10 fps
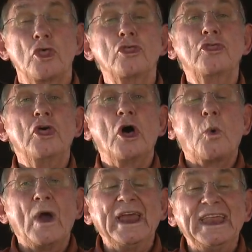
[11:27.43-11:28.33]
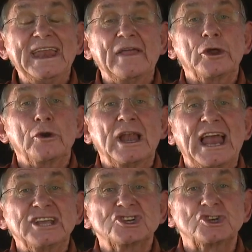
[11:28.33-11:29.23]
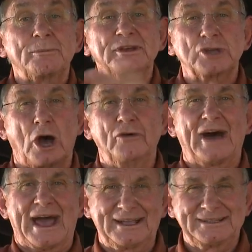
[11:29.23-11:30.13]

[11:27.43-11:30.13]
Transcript: the wedding and the relationship is over.